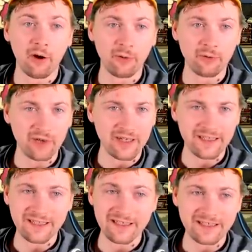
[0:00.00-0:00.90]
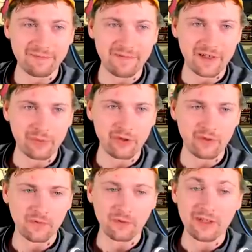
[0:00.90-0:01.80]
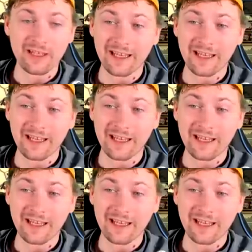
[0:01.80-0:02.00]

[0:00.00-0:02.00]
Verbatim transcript: already. This is very beautiful,